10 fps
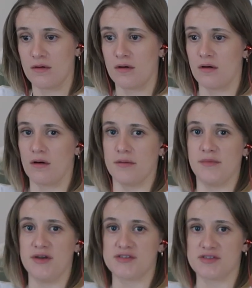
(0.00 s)
Oh, the
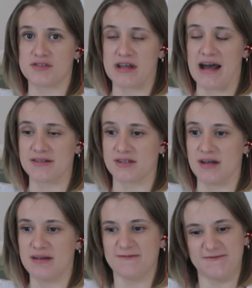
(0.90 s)
music just had
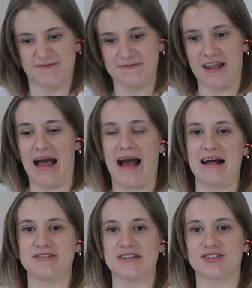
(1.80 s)
to
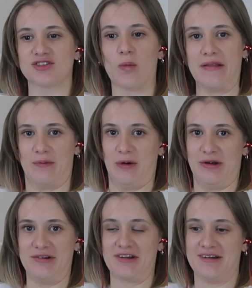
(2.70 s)
add salt in the
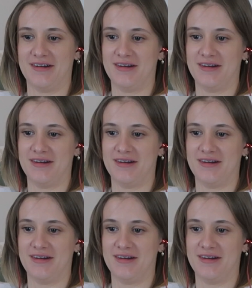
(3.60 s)
wound.